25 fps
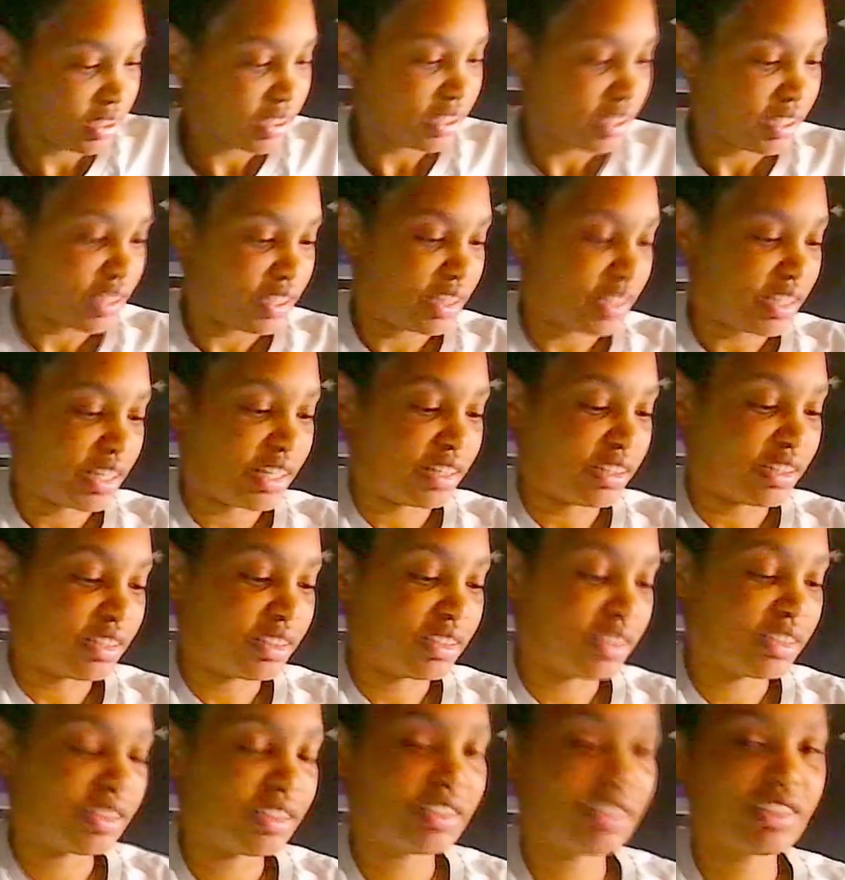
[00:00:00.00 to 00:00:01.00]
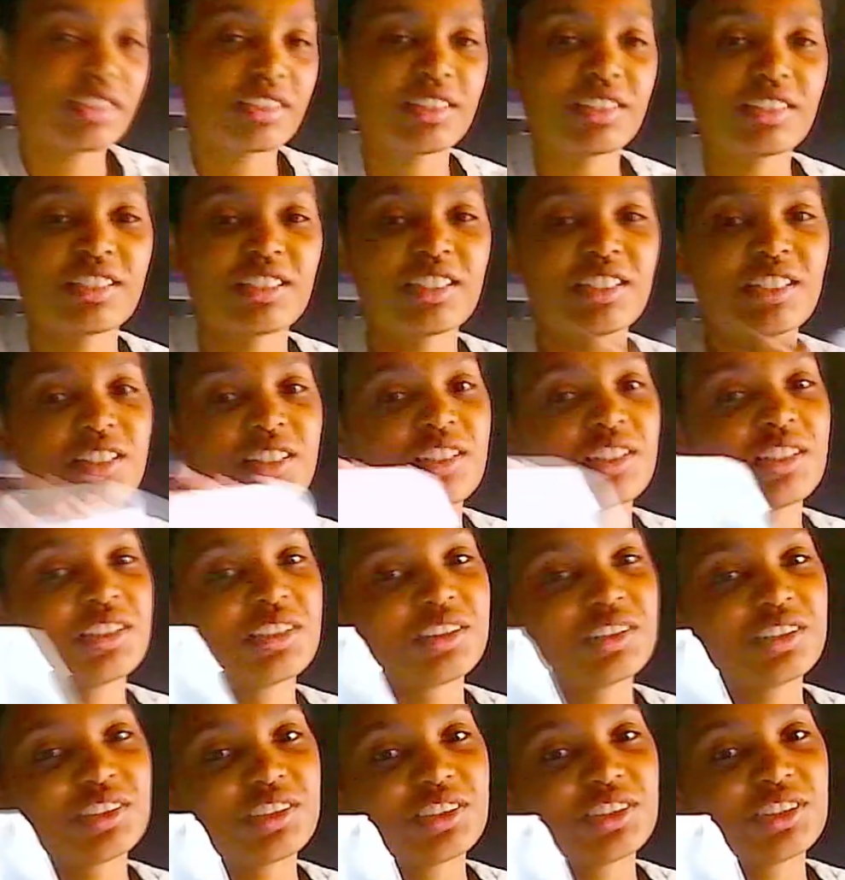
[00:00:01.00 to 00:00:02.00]
Then
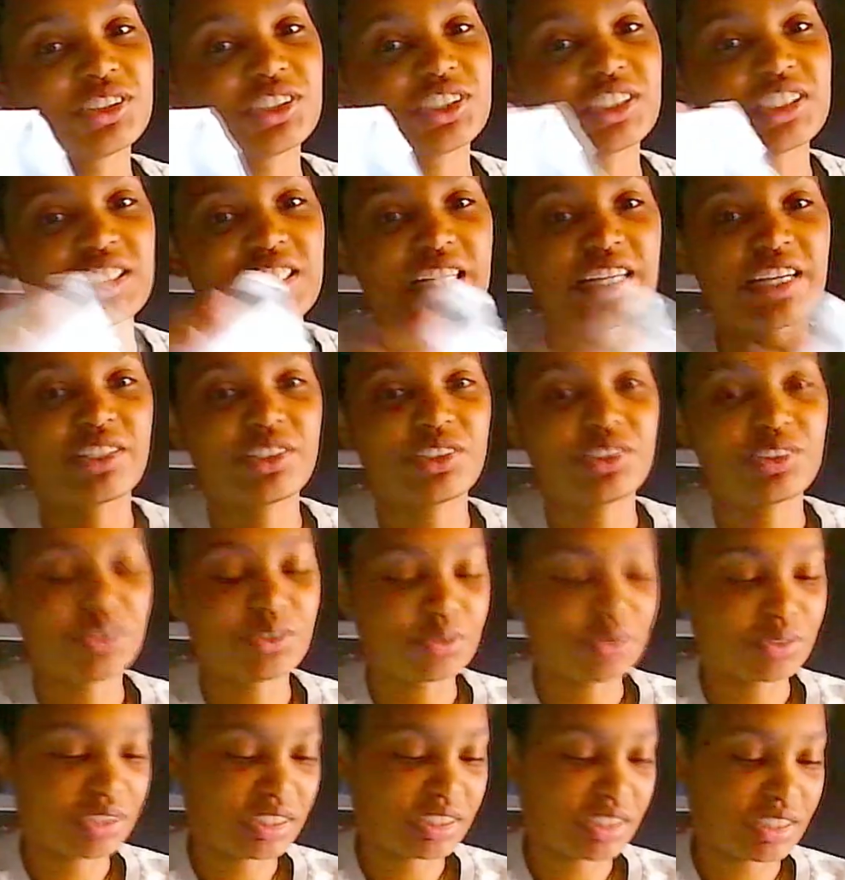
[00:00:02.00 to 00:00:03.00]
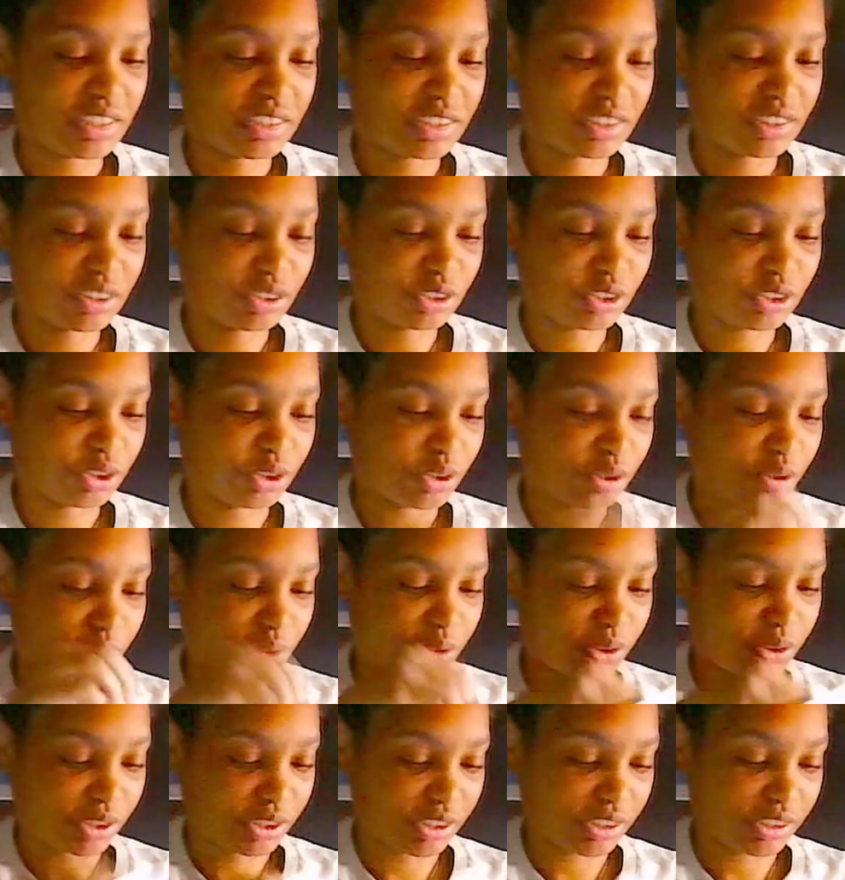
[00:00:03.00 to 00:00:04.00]
your standard DualSense
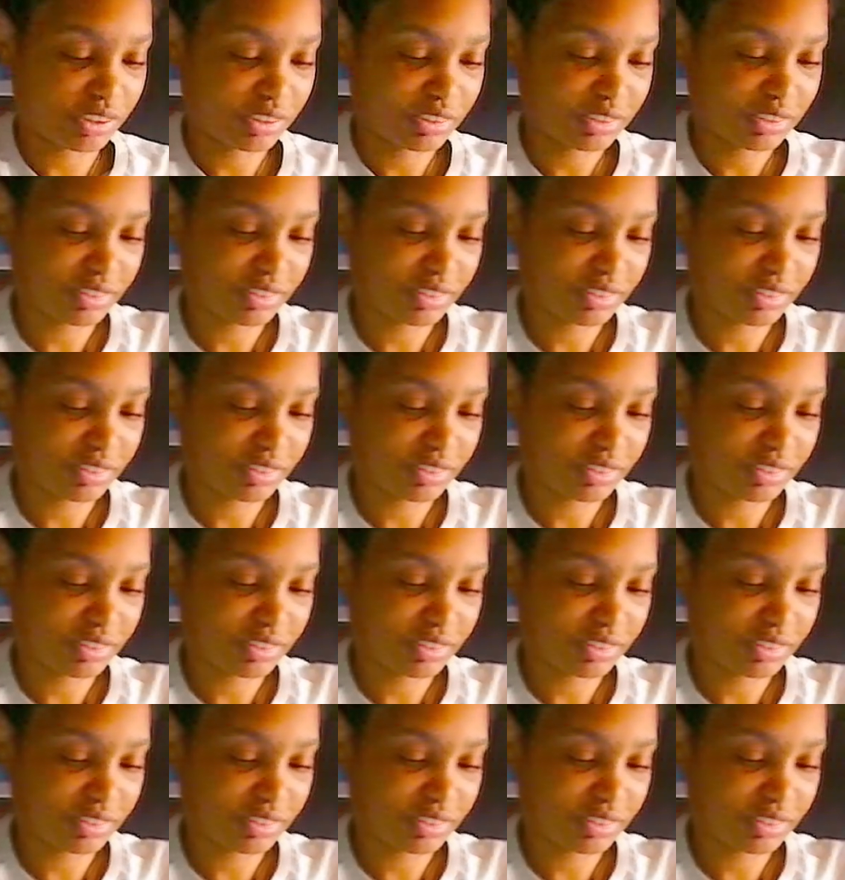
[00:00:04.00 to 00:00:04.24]
controller.